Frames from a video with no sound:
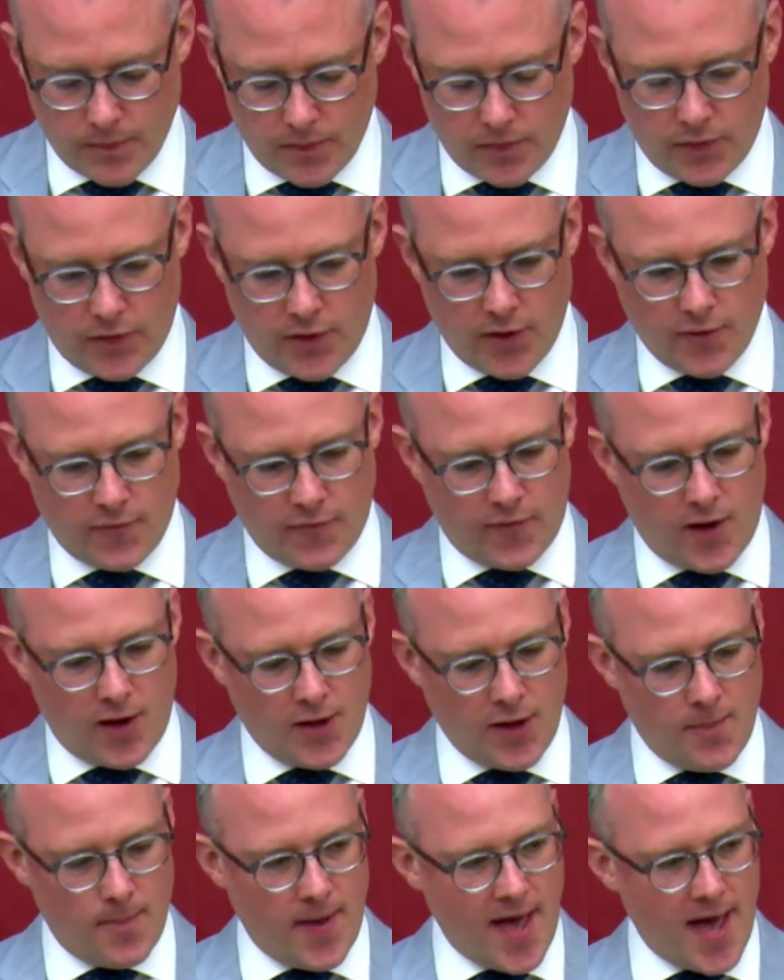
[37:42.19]
they're
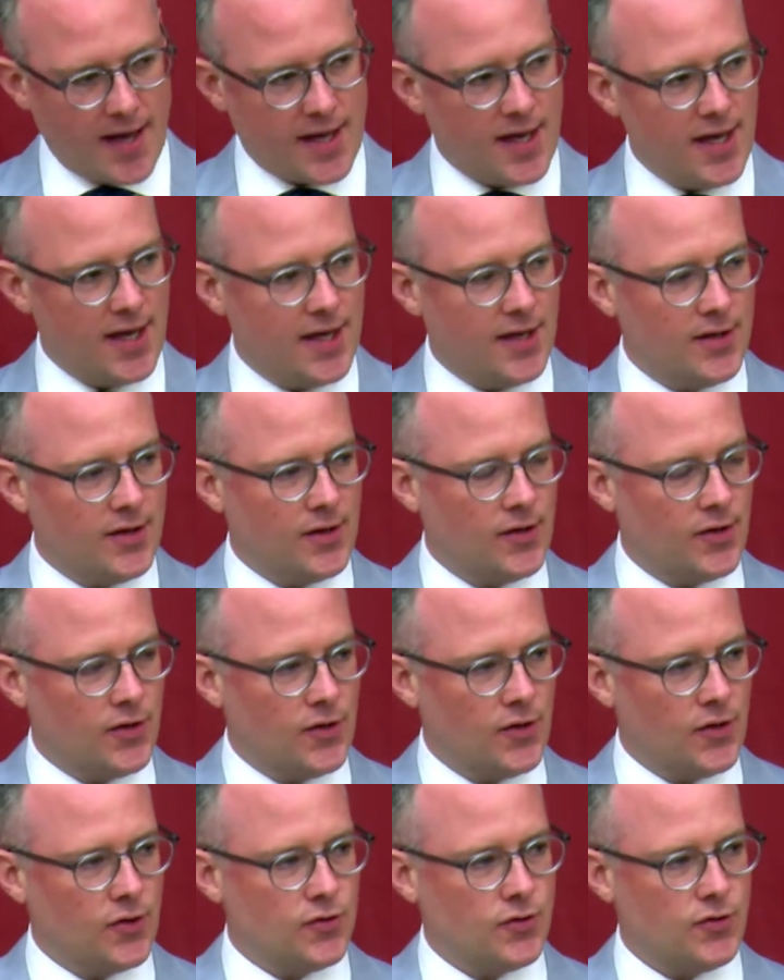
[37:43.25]
falling back in
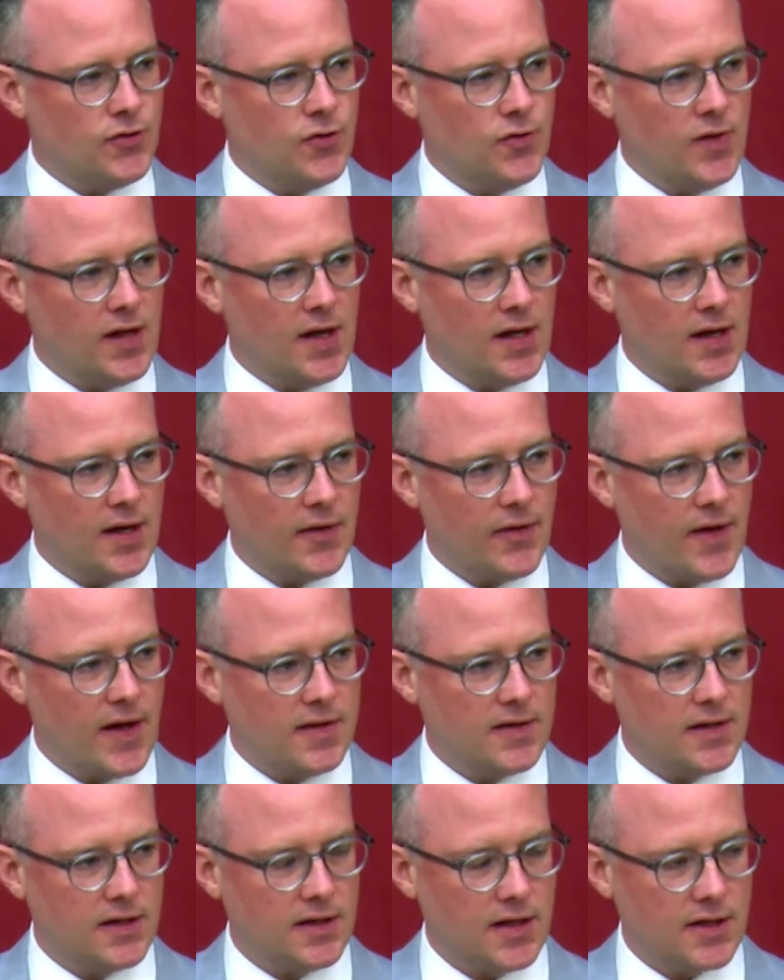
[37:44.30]
to the
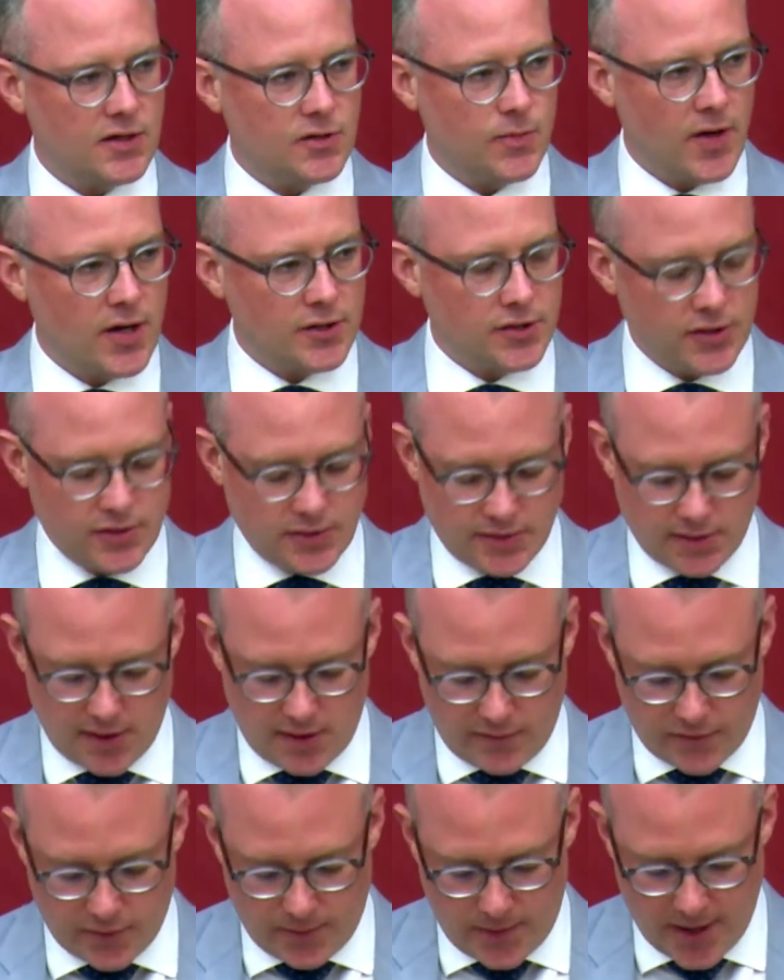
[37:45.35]
inauthentic expressions
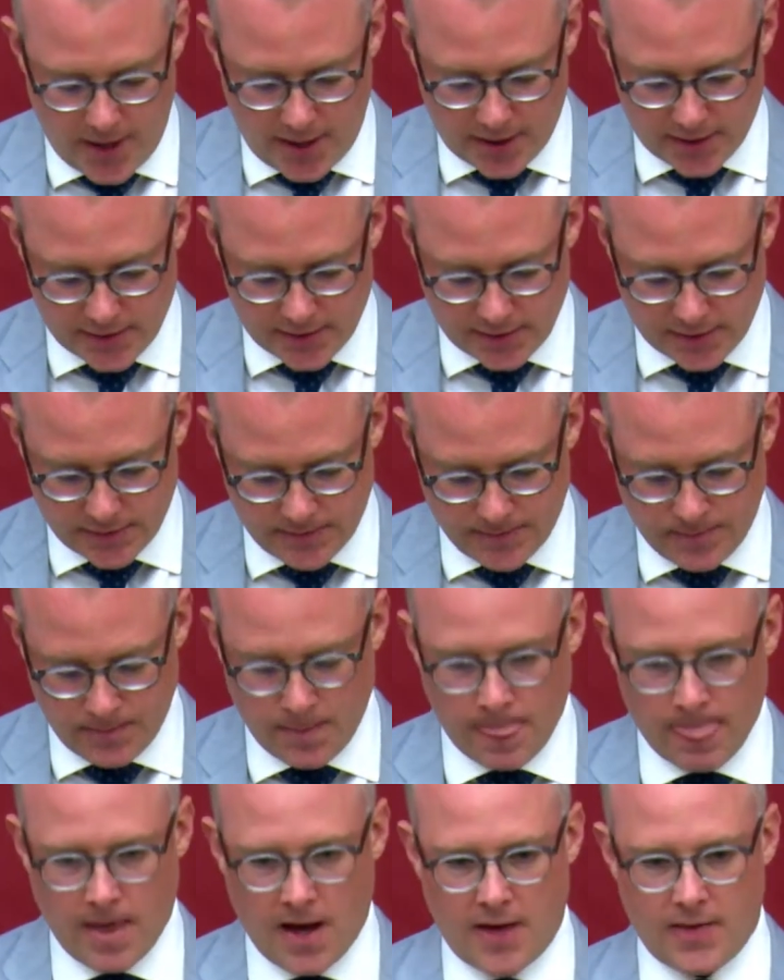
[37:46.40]
of their parents.
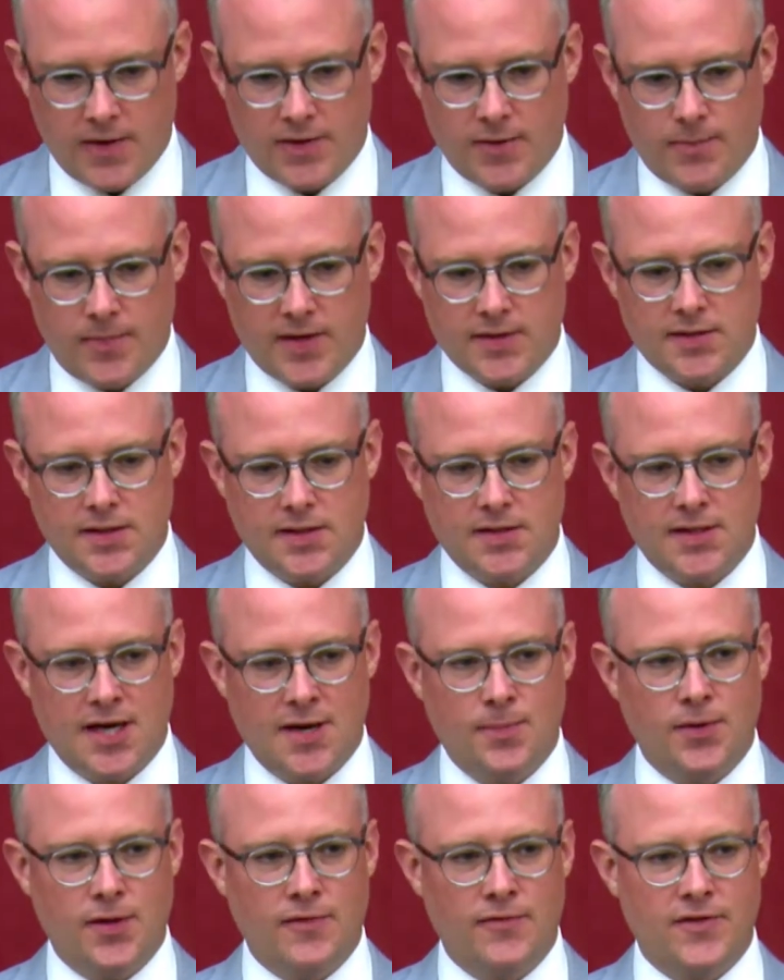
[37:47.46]
I think the best
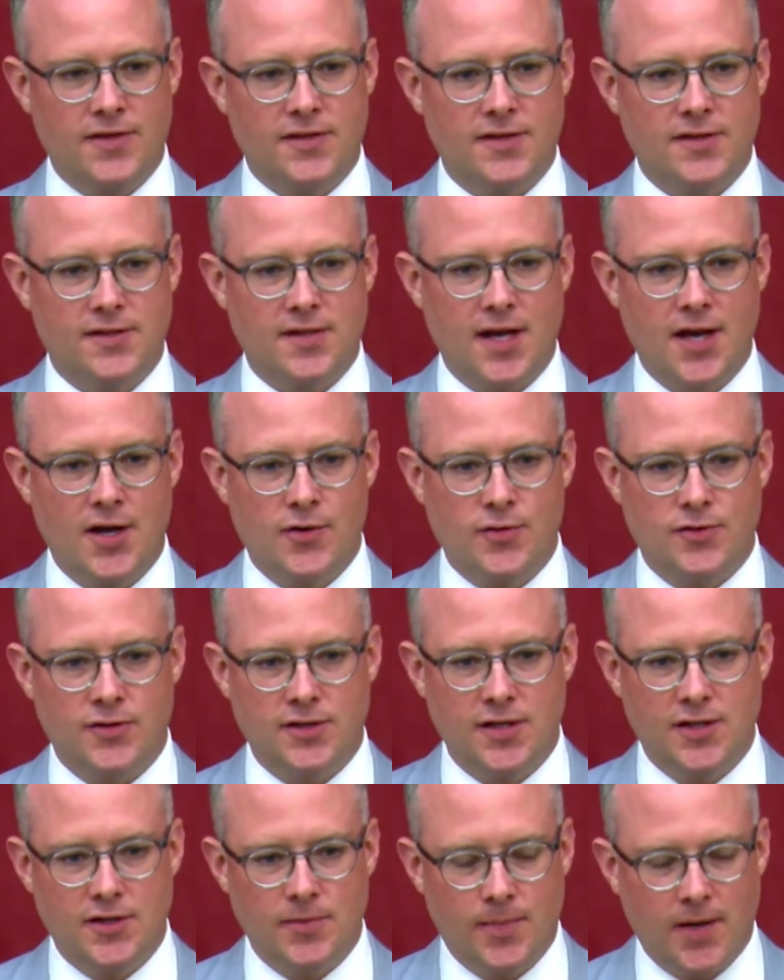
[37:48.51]
example of this is
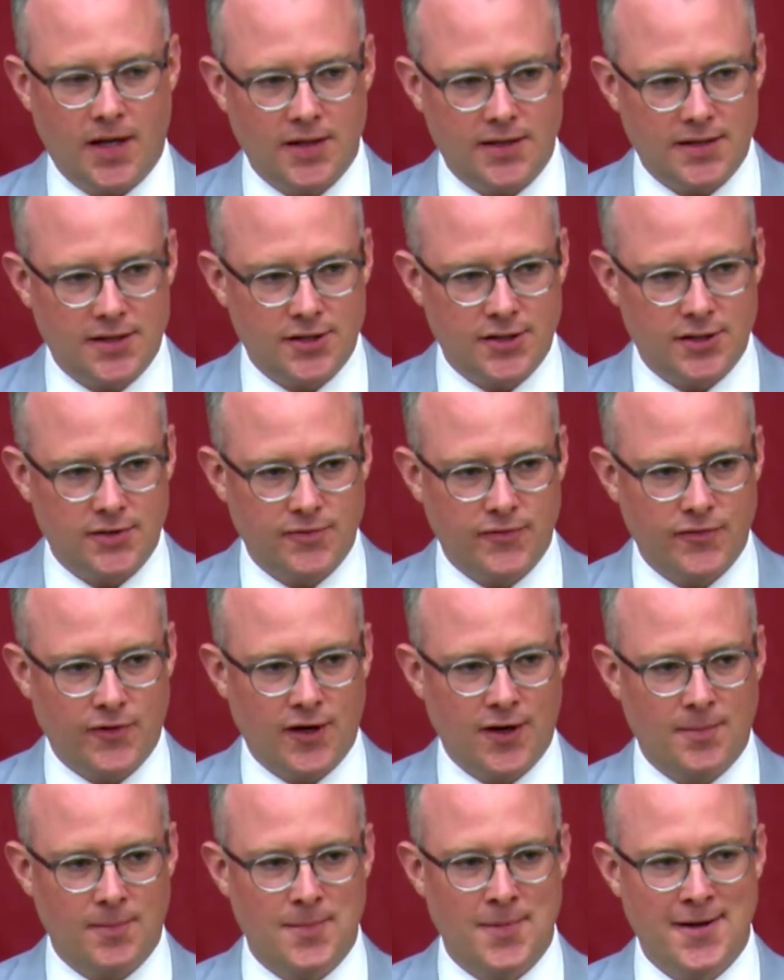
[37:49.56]
AOC, the politician
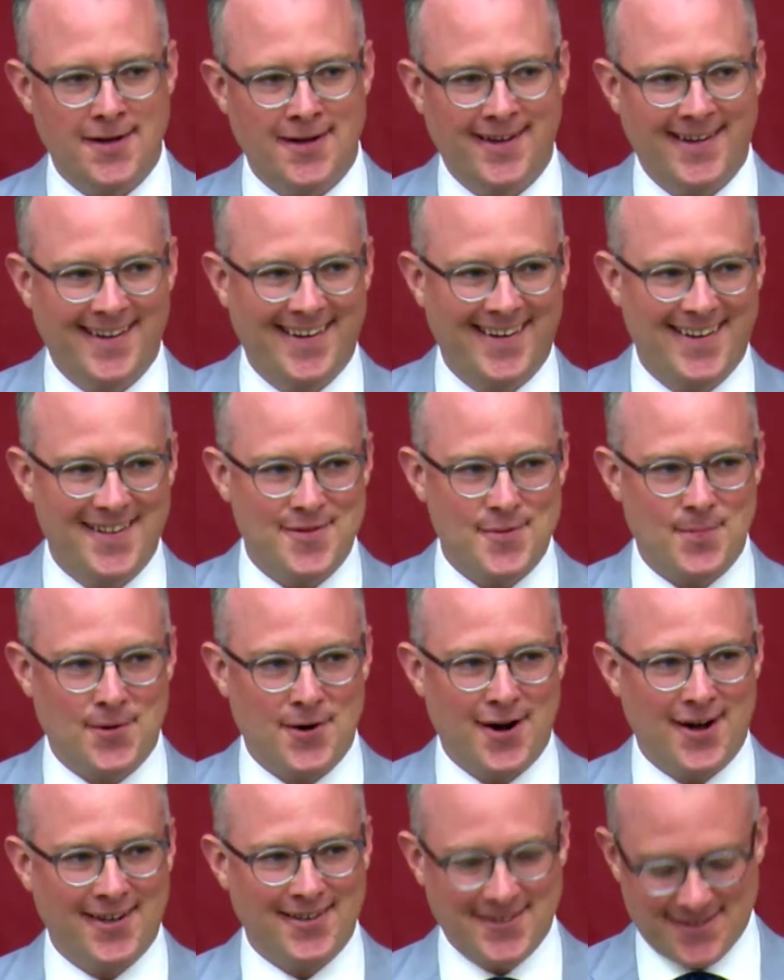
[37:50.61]
from the
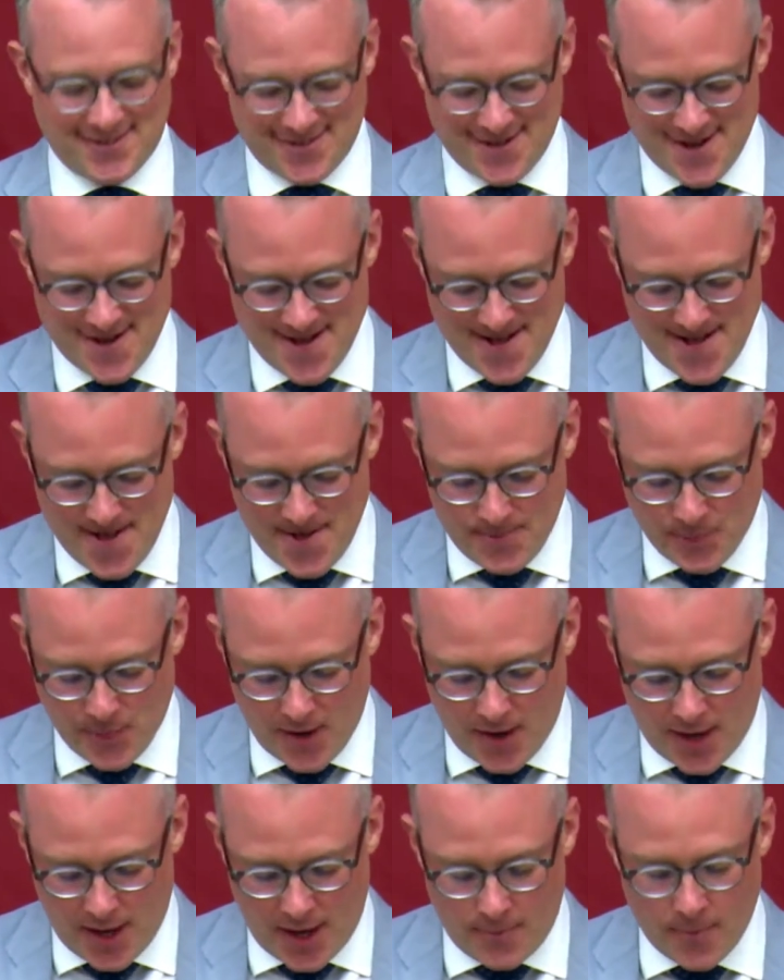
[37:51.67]
Bronx,
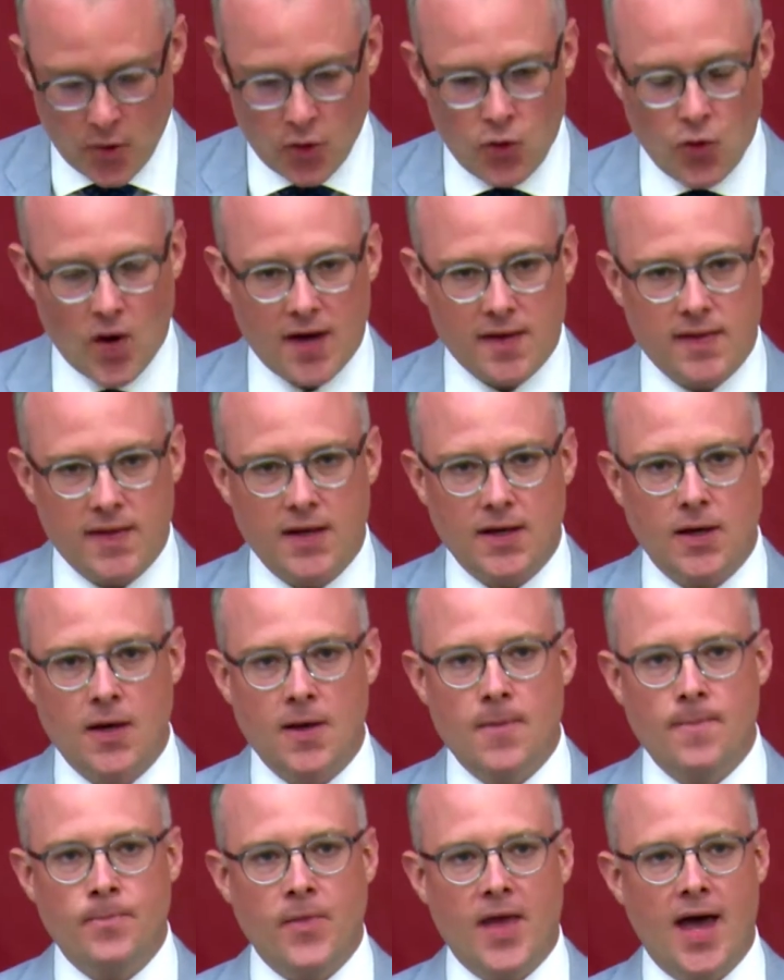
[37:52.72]
who I think
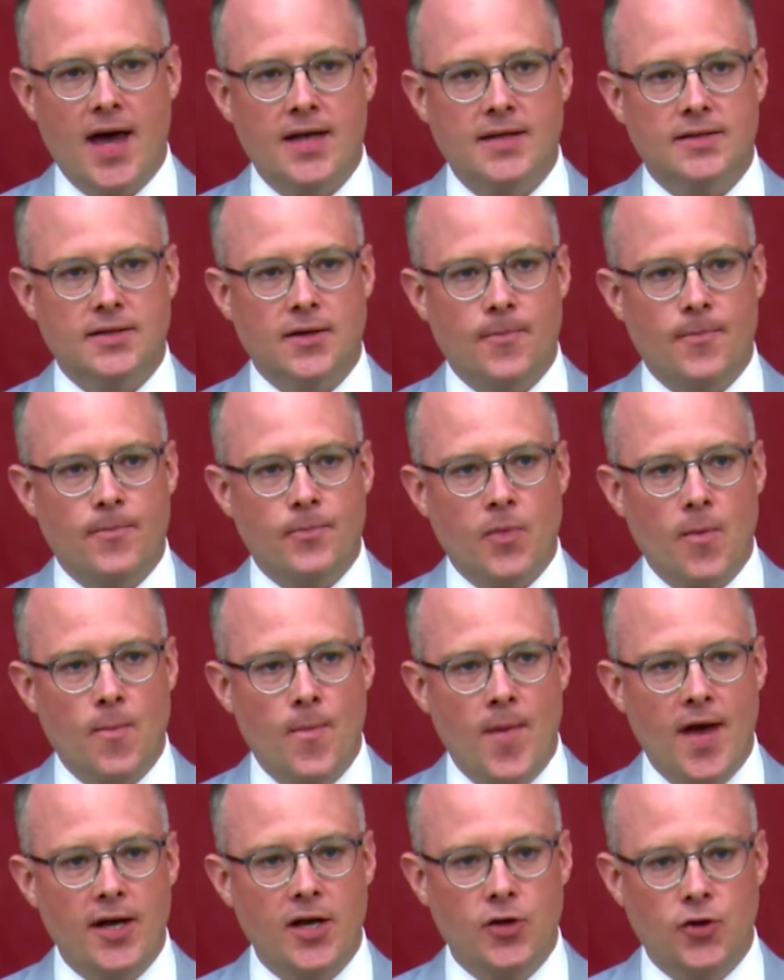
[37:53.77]
has
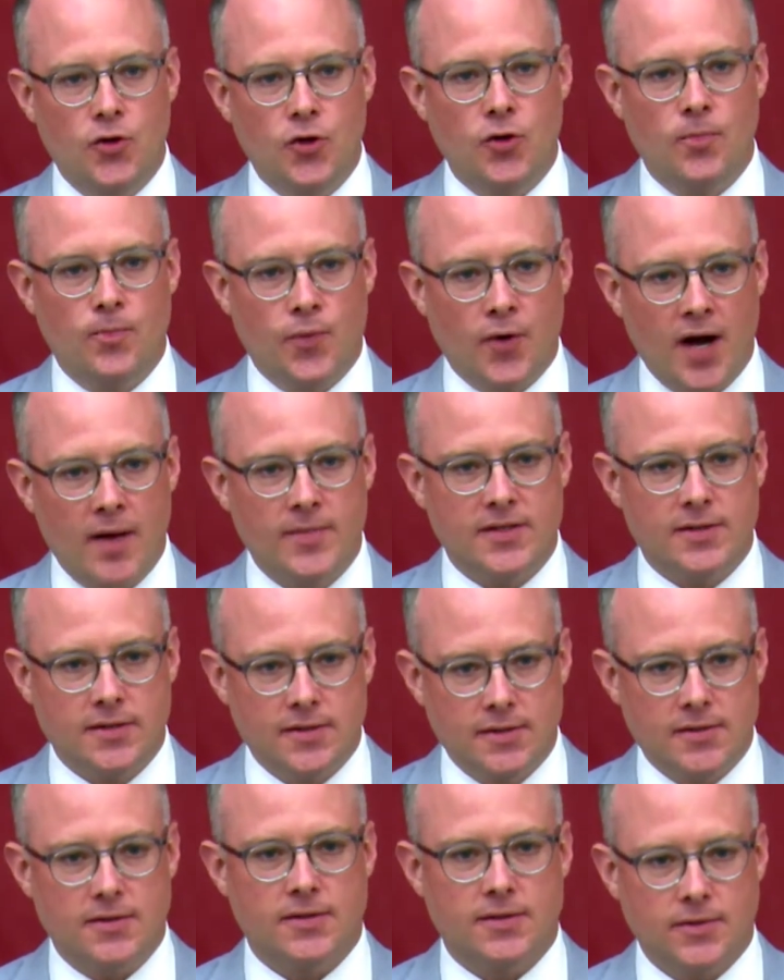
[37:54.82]
many good
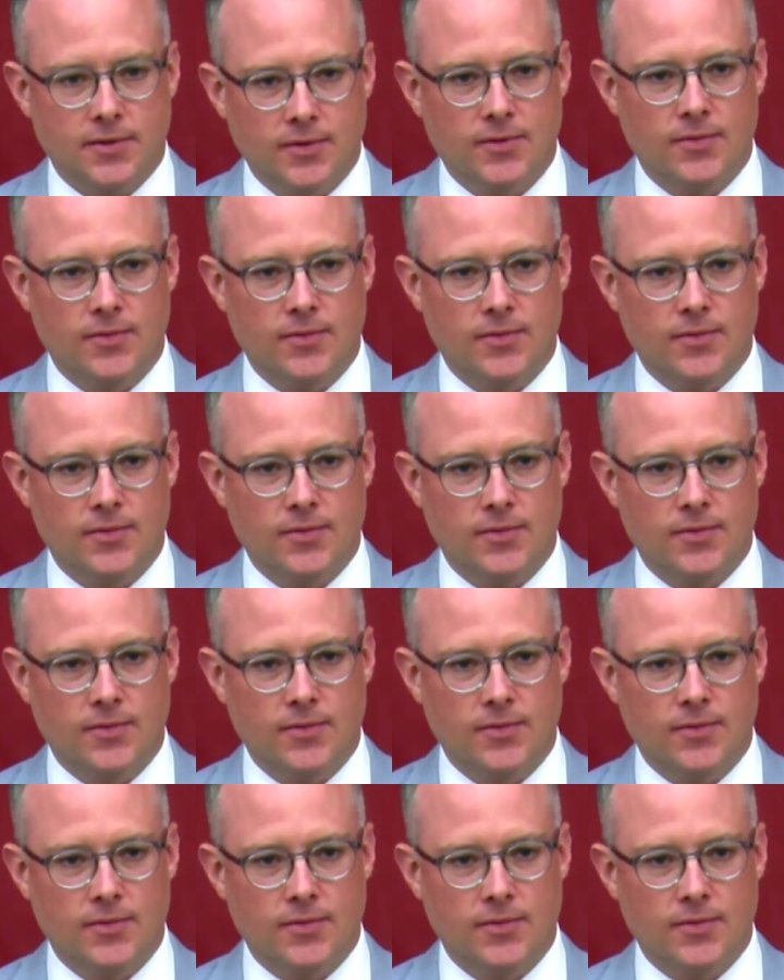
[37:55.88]
premises,